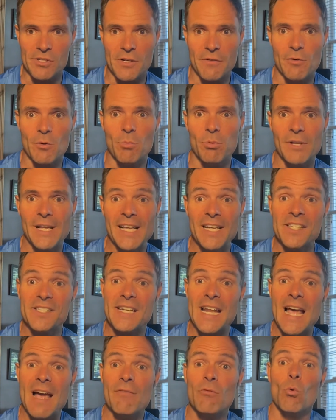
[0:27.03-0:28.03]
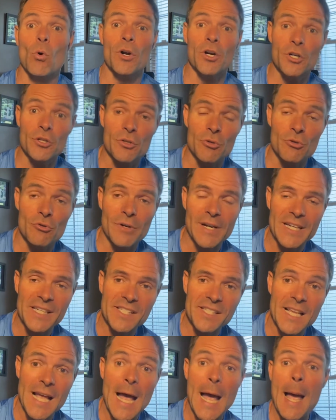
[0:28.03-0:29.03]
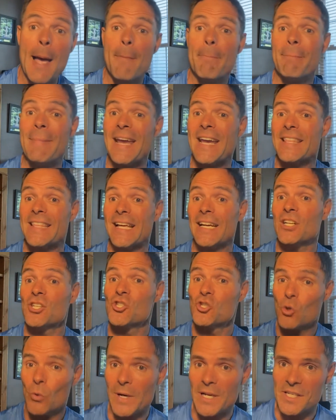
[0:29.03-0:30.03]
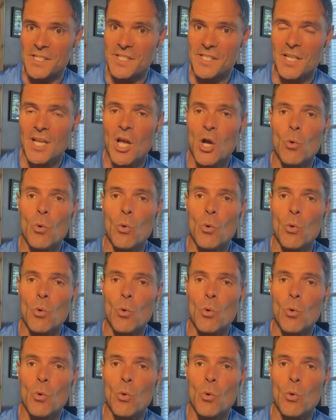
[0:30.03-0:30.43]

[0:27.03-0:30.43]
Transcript: If your plan is to have one or two drinks, make that a choice.